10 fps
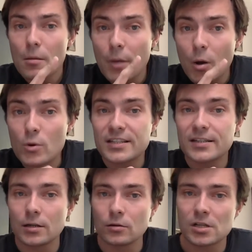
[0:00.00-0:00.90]
but we
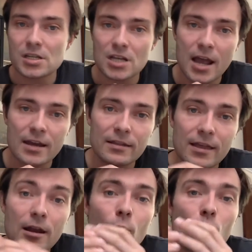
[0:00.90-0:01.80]
still decided
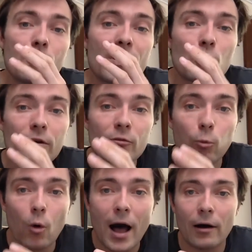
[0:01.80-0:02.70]
that it would be
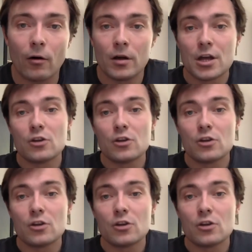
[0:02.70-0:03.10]
worthwhile